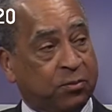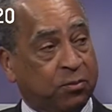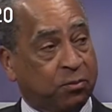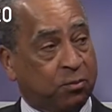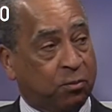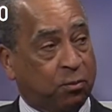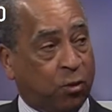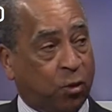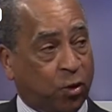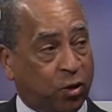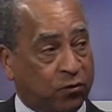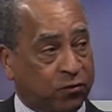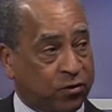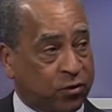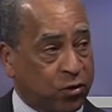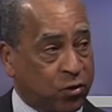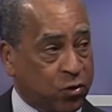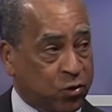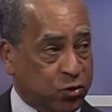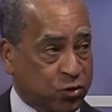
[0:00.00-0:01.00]
more of
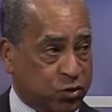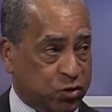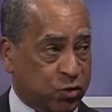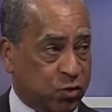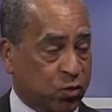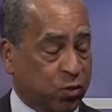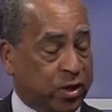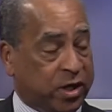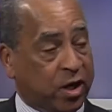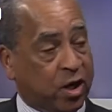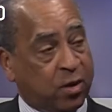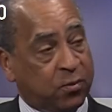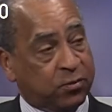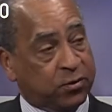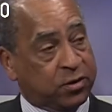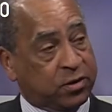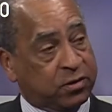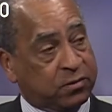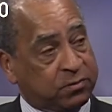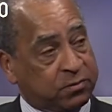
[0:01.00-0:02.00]
those would help
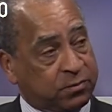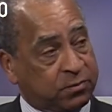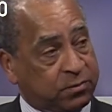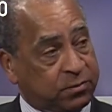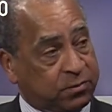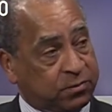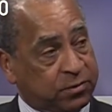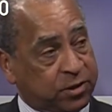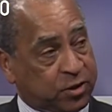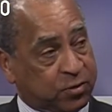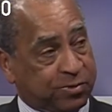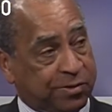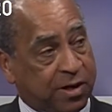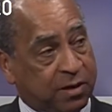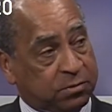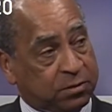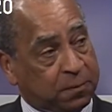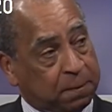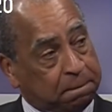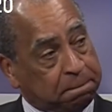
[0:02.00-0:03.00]
this problem?